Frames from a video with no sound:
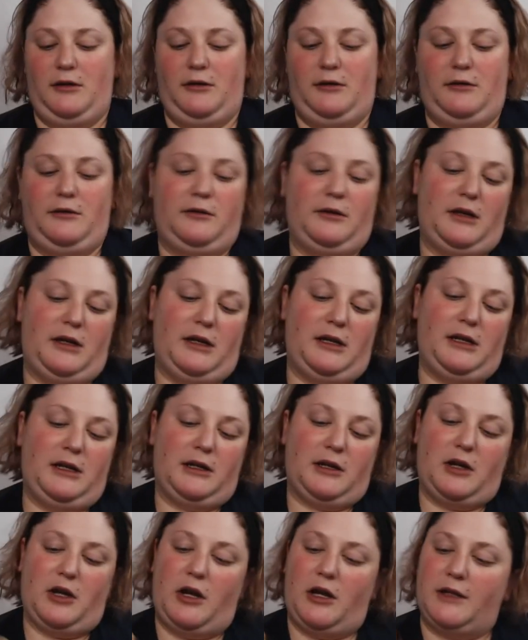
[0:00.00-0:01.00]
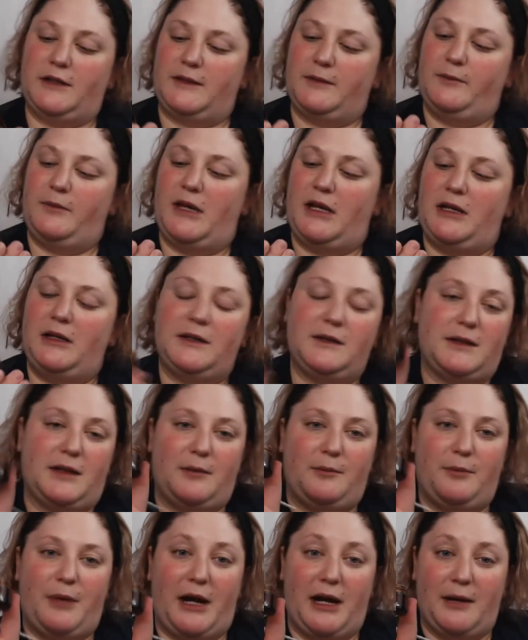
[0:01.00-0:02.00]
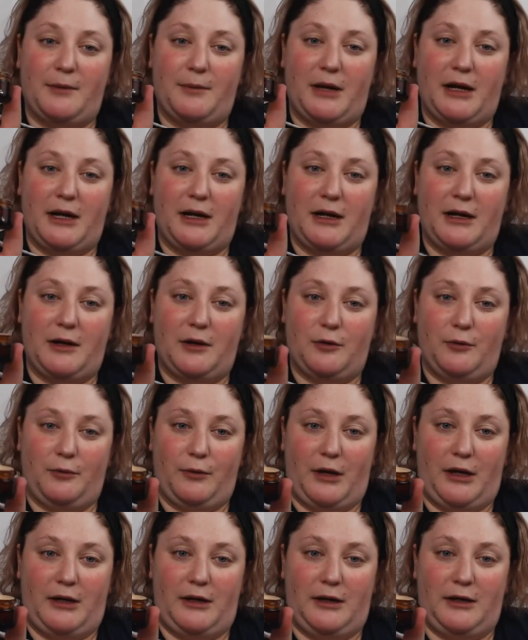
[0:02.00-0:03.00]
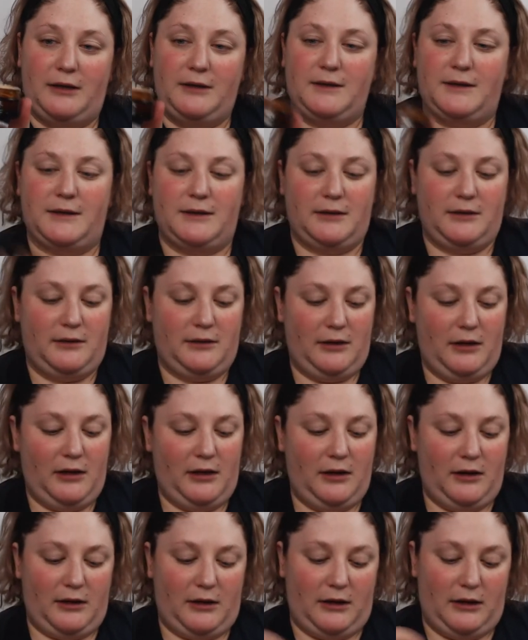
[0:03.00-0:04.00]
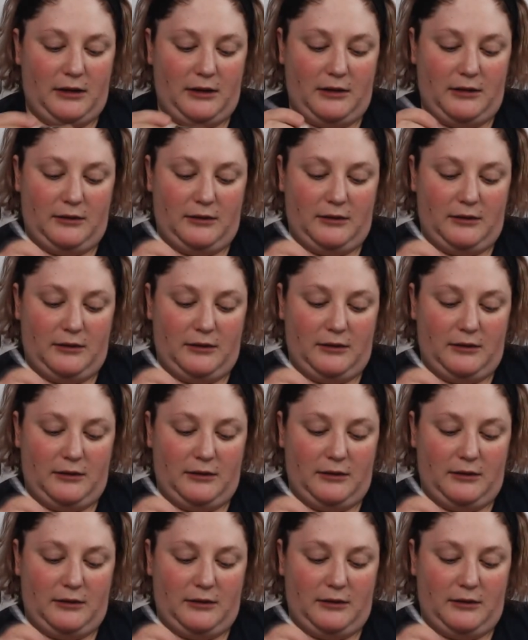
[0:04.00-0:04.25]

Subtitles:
the IT Cosmetics Bye Bye Redness, and